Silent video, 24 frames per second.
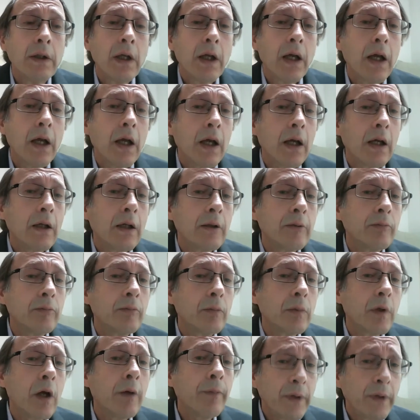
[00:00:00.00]

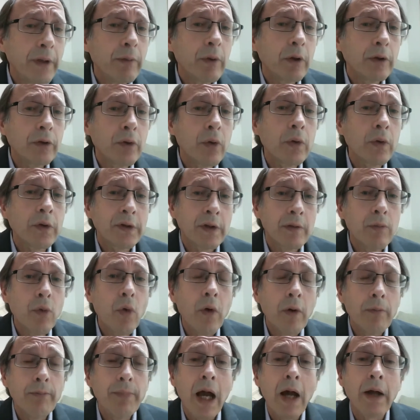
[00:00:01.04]
hopefully we'll talk some
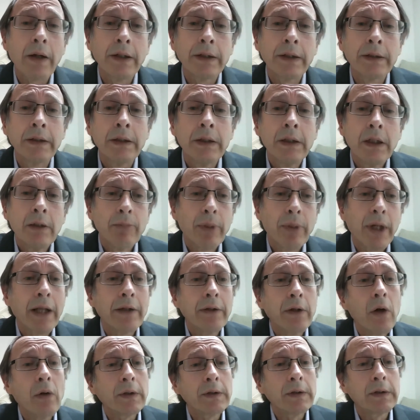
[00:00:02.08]
more about it, but I
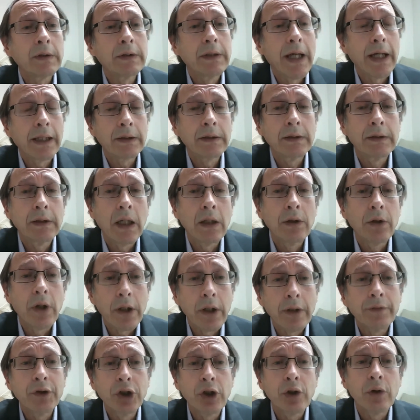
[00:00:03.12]
noticed that a lot
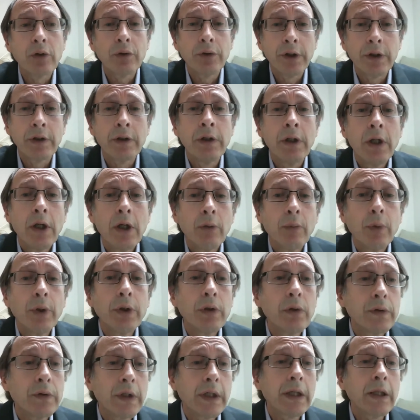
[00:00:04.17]
of children were
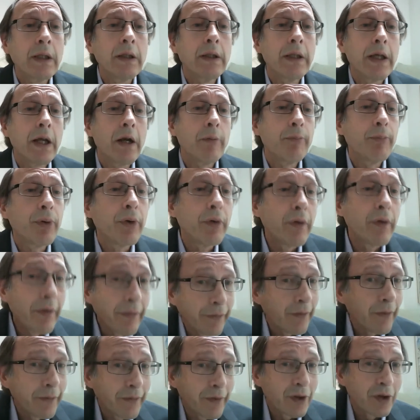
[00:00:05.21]
using their
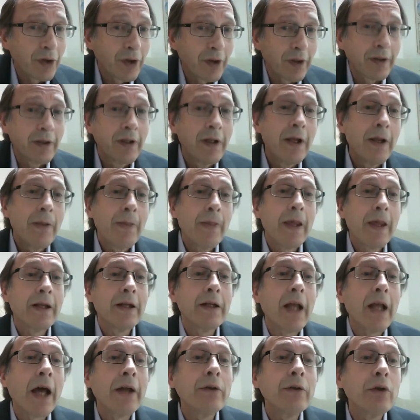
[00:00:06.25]
peripheral vision in
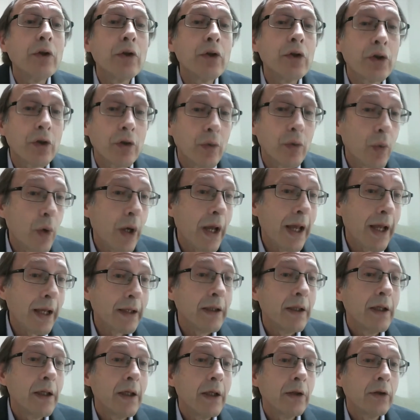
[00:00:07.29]
an unusual
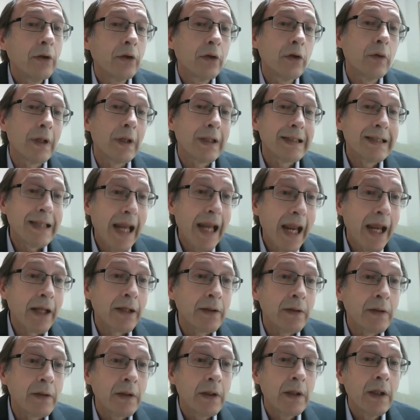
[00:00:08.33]
way to
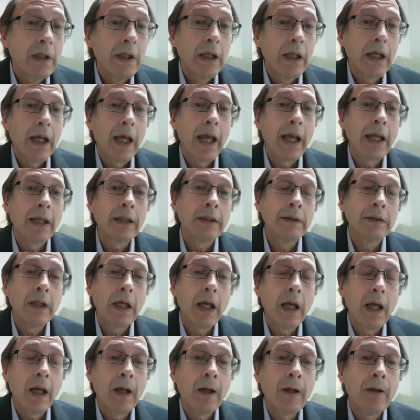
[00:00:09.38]
attend. And
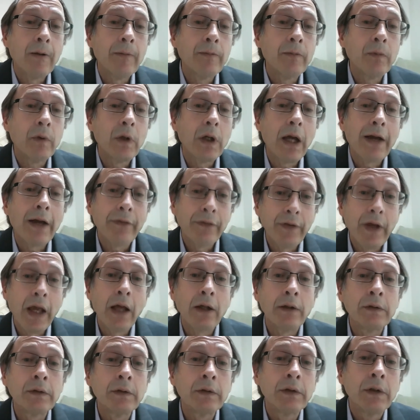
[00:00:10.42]
I
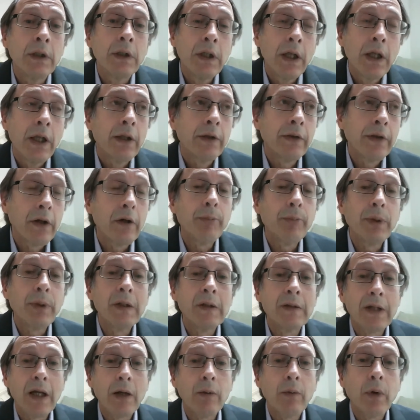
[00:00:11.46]
found
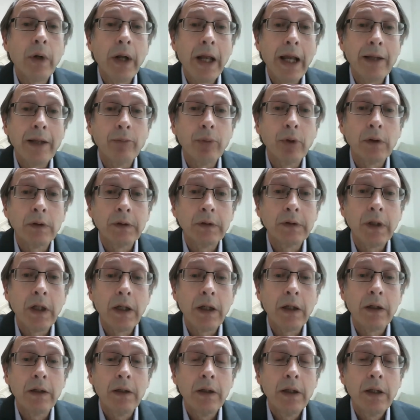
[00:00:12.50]
therapies that were able
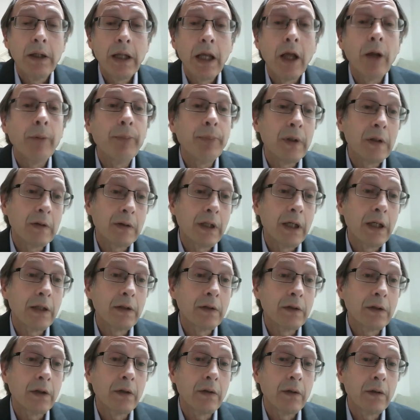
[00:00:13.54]
to help these
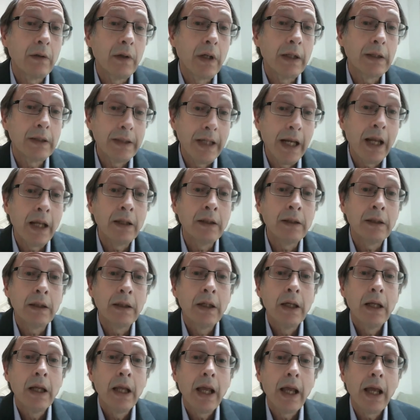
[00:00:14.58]
kids to attend
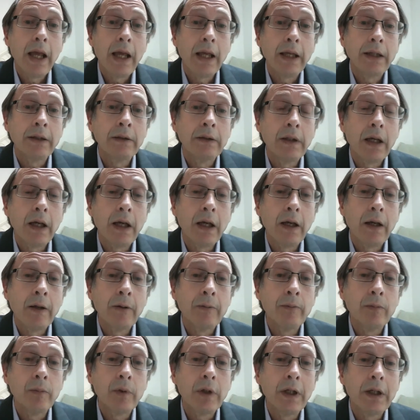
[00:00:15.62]
and
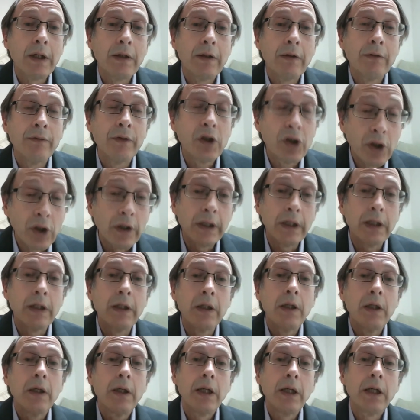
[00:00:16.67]

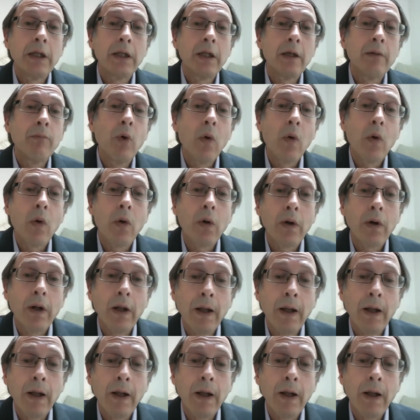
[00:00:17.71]
visually in a more